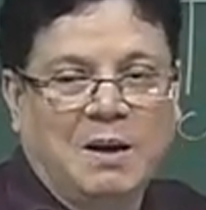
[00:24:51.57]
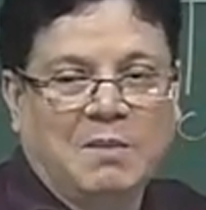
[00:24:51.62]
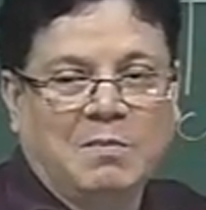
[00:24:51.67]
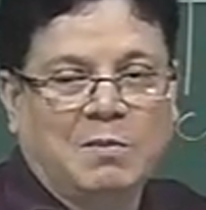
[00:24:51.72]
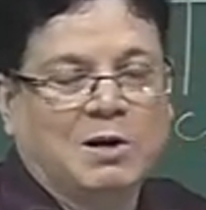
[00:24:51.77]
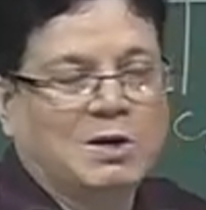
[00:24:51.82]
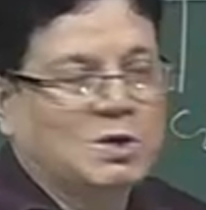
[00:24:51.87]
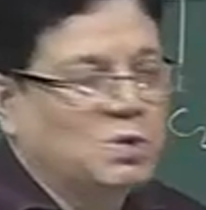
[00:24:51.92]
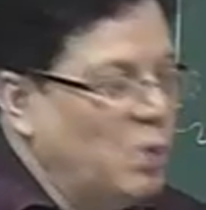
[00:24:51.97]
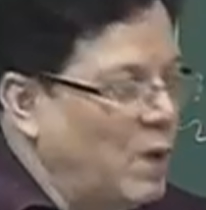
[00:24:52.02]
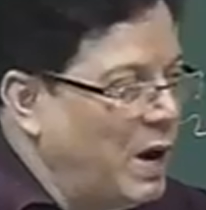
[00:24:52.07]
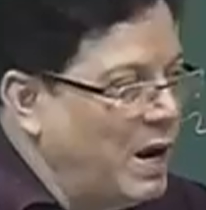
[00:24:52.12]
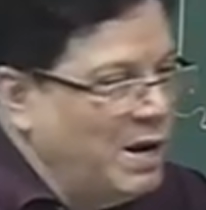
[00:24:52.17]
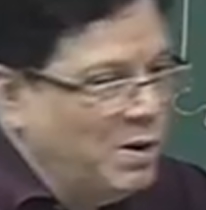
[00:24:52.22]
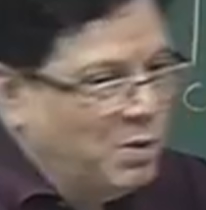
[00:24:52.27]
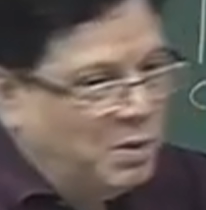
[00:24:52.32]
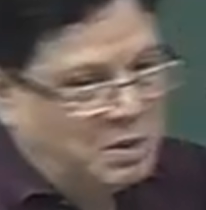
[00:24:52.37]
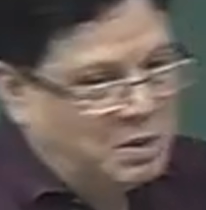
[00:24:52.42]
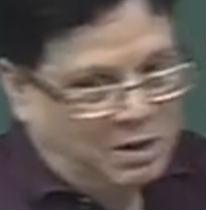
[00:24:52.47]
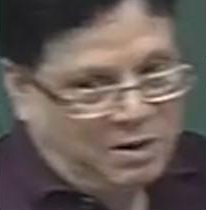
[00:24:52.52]
because when
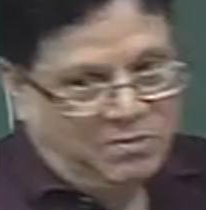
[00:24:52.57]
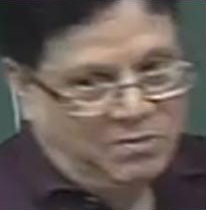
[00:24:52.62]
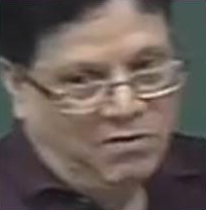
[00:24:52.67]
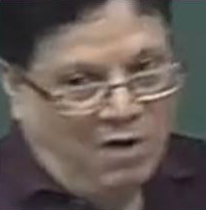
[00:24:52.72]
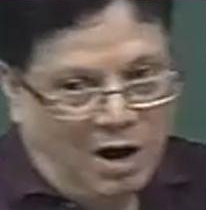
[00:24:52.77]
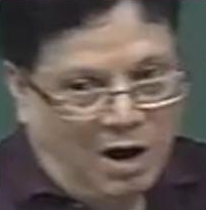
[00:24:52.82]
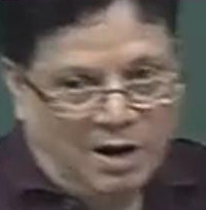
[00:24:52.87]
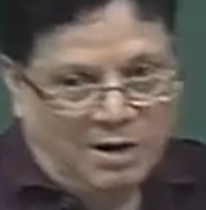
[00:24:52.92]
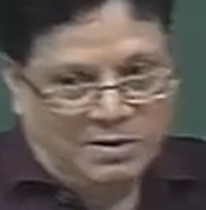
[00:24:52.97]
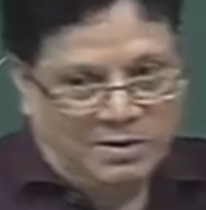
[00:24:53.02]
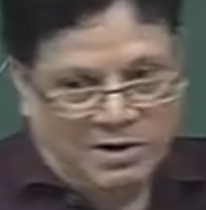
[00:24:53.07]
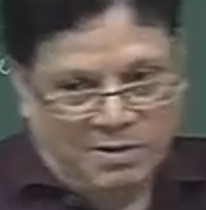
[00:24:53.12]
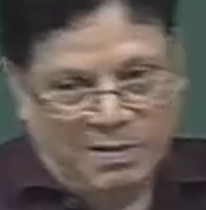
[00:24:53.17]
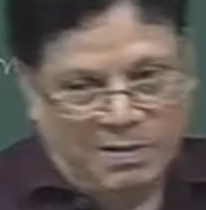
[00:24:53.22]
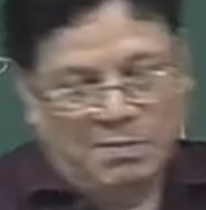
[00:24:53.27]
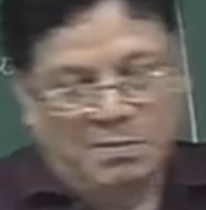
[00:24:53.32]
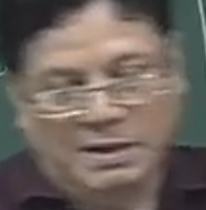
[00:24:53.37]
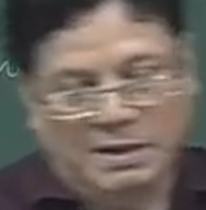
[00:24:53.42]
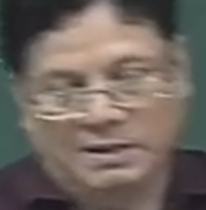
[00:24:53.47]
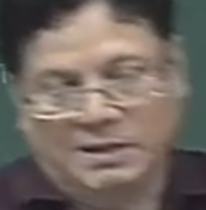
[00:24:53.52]
you convert,
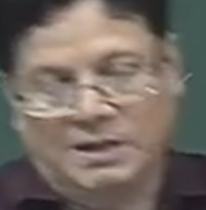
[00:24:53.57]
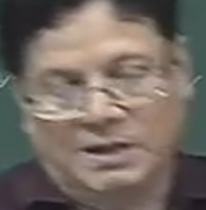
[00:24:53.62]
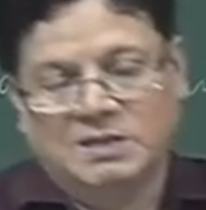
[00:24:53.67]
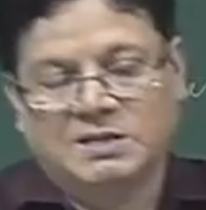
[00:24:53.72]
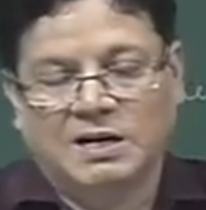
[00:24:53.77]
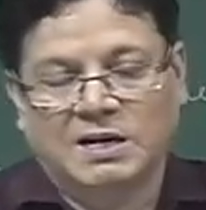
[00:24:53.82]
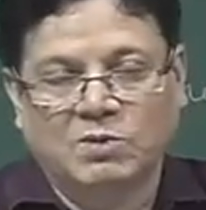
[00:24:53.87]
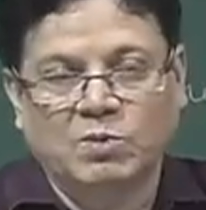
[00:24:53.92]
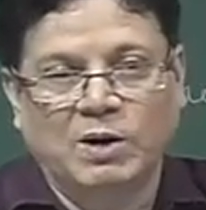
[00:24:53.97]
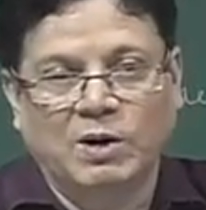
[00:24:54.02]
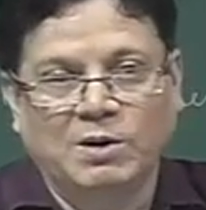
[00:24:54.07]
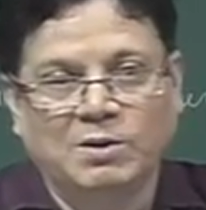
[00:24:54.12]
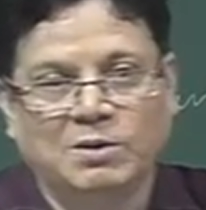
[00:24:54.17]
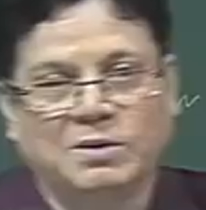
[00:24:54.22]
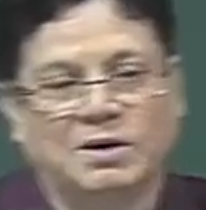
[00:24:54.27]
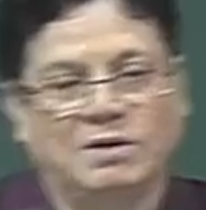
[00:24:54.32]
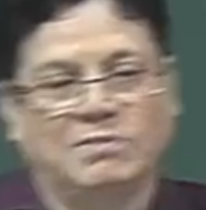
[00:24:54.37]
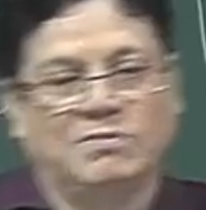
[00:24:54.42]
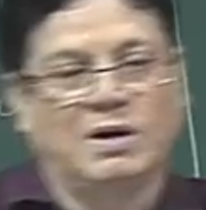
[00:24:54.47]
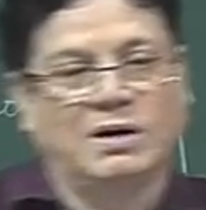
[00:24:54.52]
remember this, that when you
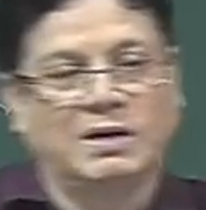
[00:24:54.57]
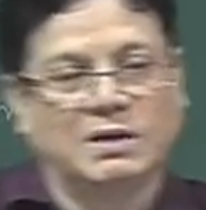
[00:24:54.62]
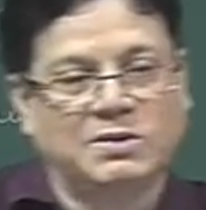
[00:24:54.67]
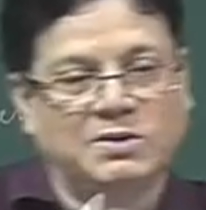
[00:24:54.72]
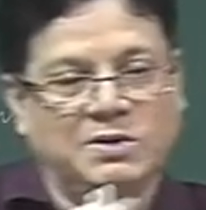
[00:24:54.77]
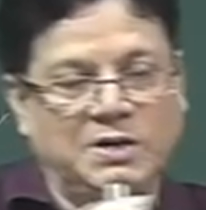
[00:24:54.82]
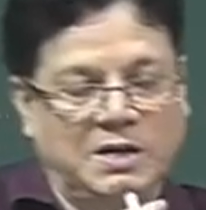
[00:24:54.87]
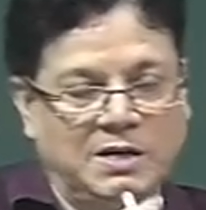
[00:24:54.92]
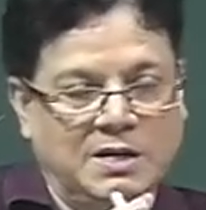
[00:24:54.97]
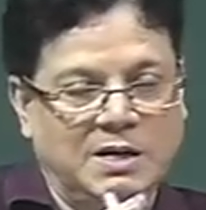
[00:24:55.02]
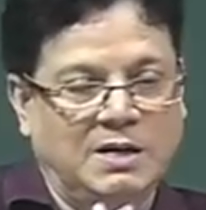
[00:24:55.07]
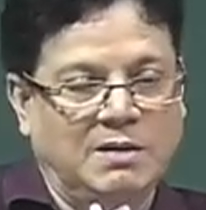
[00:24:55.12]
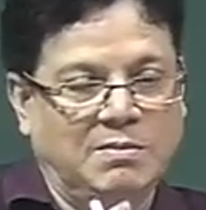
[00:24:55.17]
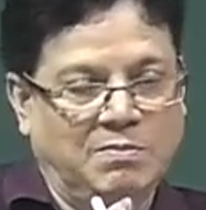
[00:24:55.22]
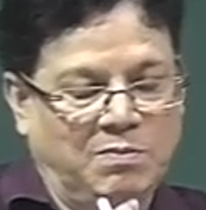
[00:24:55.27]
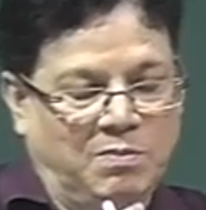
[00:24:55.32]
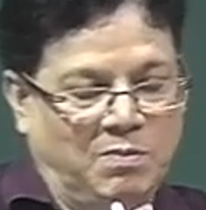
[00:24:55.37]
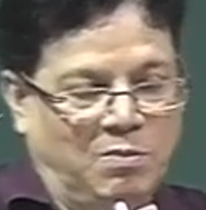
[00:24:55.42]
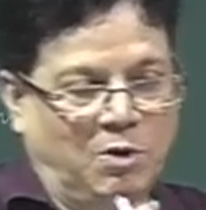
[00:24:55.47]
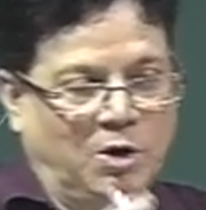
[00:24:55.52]
convert a 3D
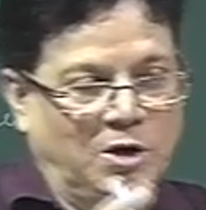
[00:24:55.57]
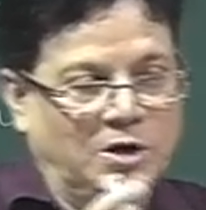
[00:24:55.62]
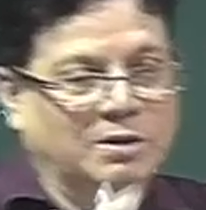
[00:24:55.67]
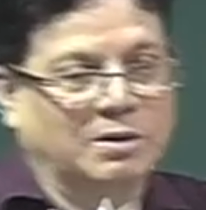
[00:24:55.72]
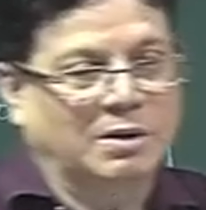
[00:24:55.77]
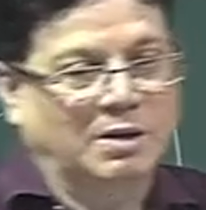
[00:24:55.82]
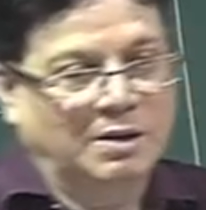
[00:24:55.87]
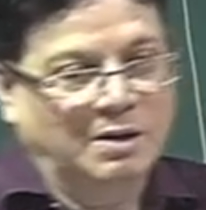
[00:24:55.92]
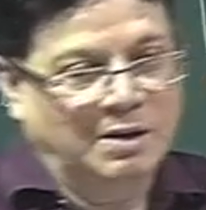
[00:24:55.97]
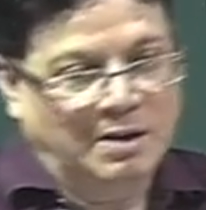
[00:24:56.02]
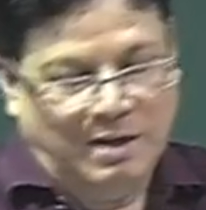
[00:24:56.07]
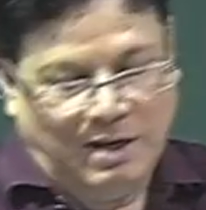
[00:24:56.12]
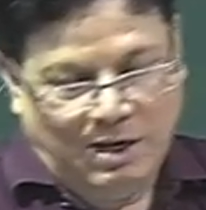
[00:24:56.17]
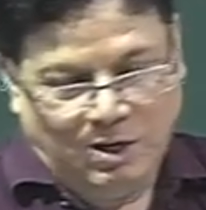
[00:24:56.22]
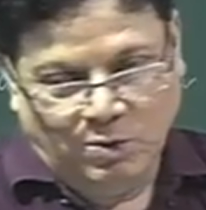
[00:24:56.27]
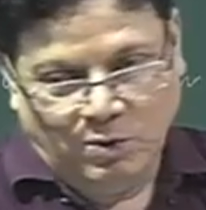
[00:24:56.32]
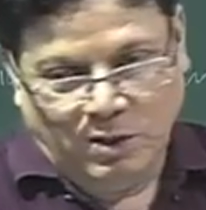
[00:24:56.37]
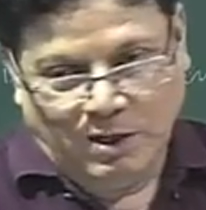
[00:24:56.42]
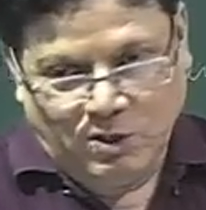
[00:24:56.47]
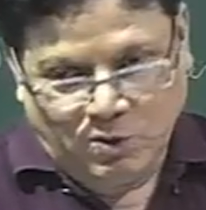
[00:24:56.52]
molecule
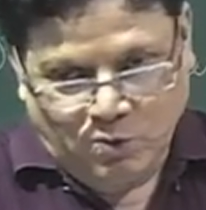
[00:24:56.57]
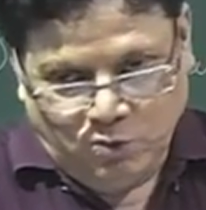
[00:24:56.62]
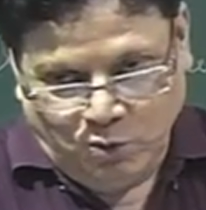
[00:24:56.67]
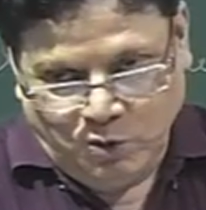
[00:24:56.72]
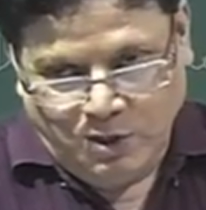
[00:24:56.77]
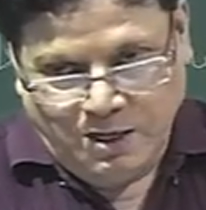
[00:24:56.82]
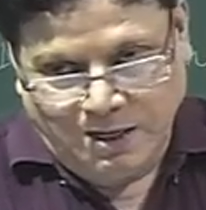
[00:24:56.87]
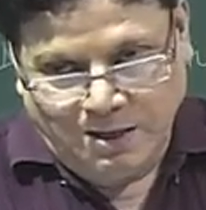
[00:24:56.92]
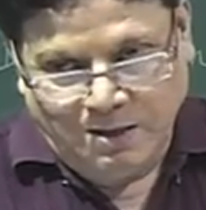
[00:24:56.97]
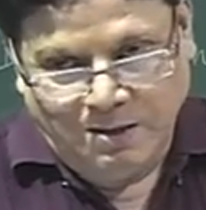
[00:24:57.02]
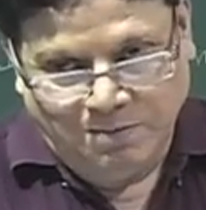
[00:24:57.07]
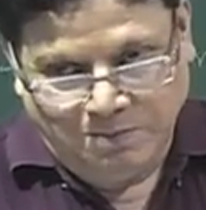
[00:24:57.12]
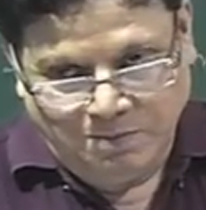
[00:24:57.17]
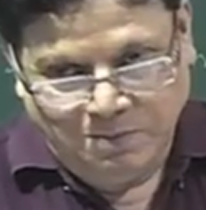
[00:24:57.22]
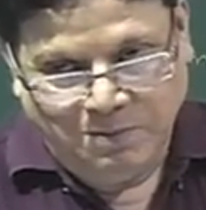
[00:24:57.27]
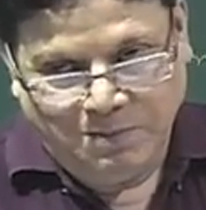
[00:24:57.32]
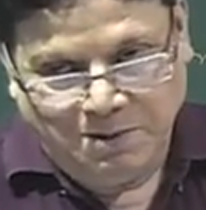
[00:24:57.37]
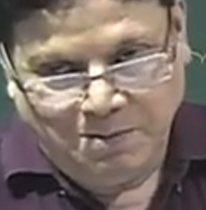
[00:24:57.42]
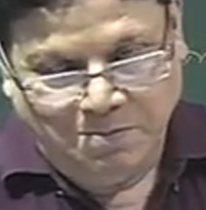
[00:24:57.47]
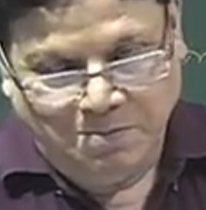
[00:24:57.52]
into a 2D
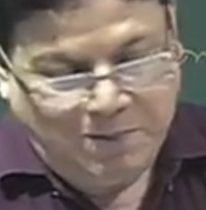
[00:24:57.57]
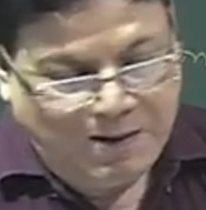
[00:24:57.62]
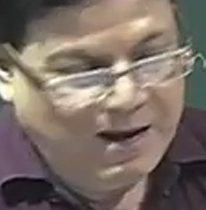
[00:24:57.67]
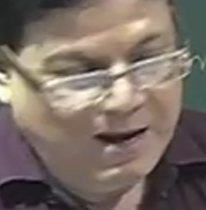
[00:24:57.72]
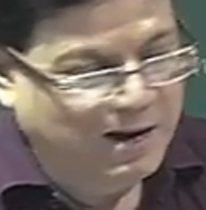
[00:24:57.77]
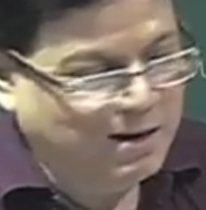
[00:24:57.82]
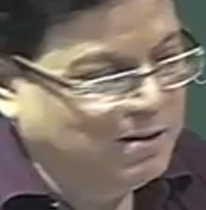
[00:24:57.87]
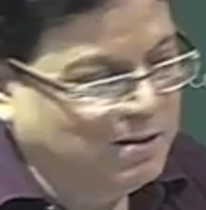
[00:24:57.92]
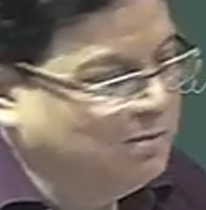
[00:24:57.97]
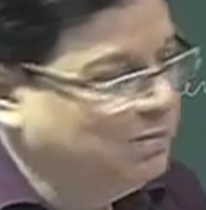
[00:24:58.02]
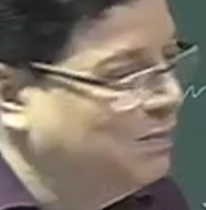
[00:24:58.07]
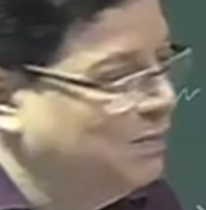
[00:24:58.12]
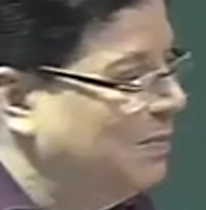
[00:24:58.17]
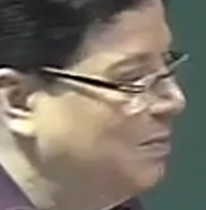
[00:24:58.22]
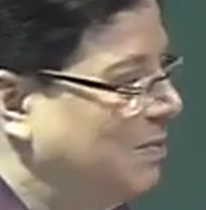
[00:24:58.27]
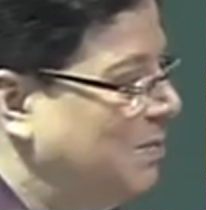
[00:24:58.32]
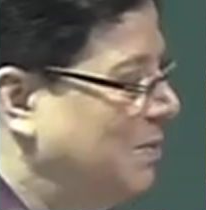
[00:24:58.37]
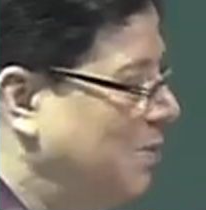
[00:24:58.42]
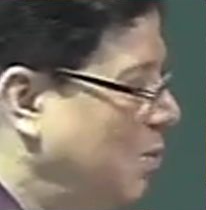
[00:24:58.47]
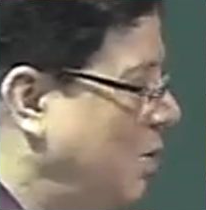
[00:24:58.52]
plane,
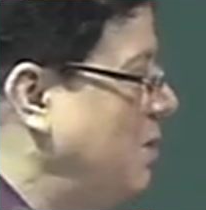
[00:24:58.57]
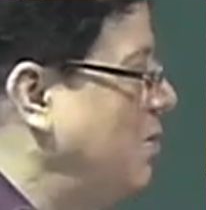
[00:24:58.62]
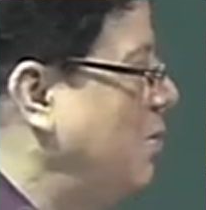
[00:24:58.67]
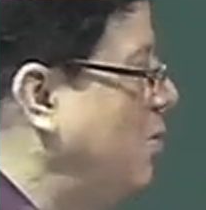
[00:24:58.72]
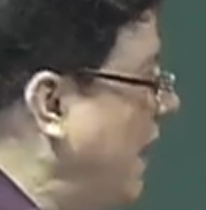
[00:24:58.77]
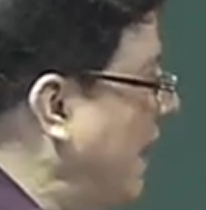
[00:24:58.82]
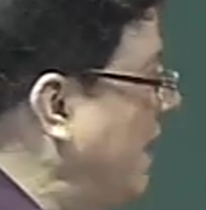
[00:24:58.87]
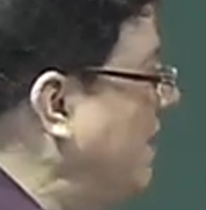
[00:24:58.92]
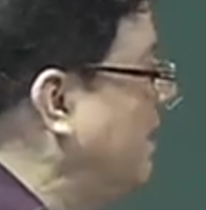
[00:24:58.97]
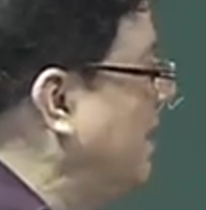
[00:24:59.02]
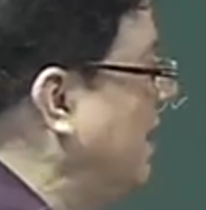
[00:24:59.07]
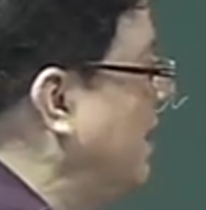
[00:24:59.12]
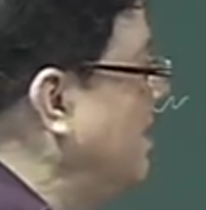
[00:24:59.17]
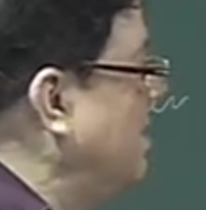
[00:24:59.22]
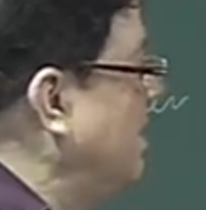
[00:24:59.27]
when you write that,